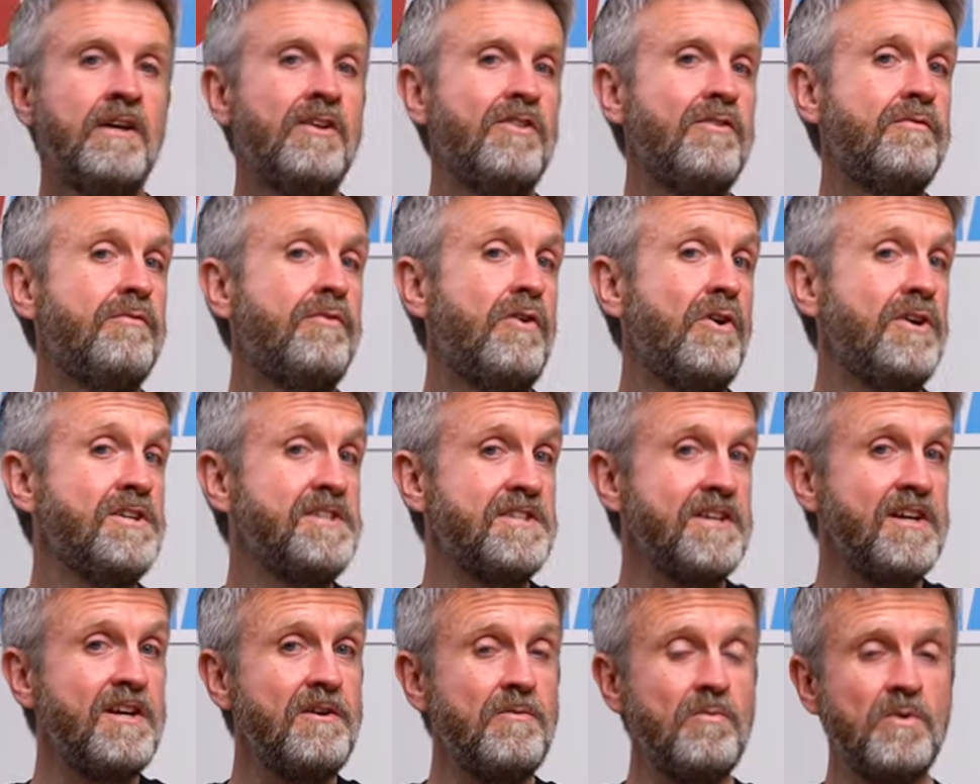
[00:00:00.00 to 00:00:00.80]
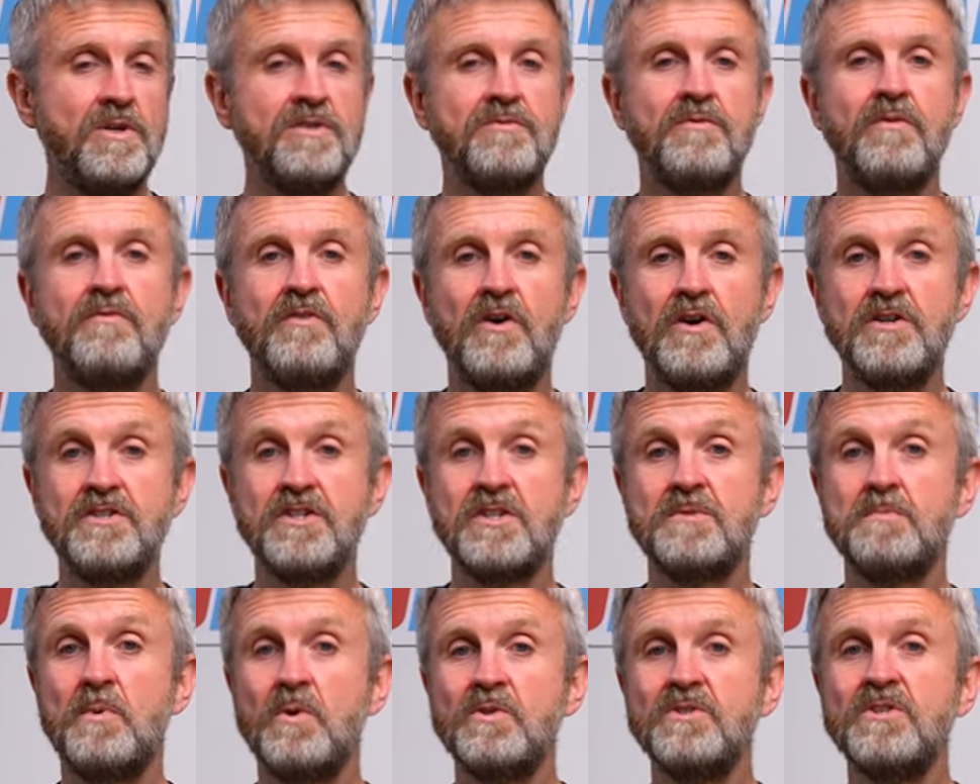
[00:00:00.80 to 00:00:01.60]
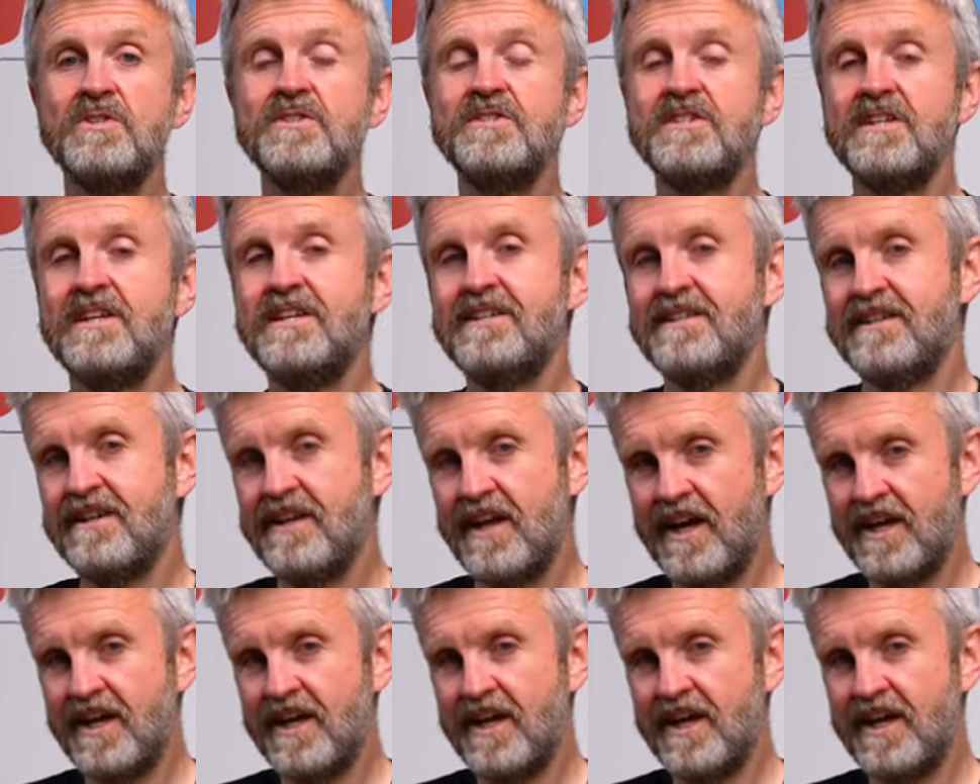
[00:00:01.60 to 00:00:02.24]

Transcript: The visor, which for visor spotters is an